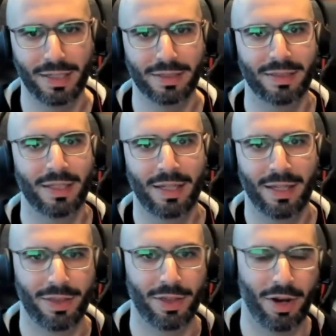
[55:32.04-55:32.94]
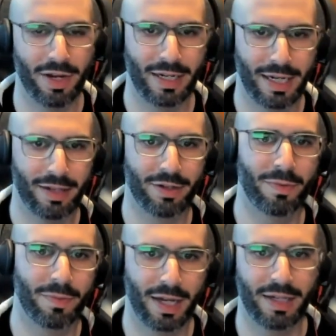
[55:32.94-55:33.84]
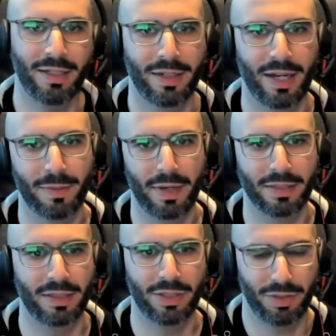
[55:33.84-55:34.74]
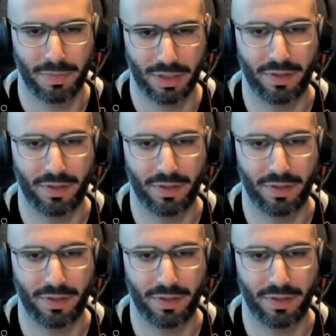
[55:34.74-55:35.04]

in as Thor and hit a home run in the presentation.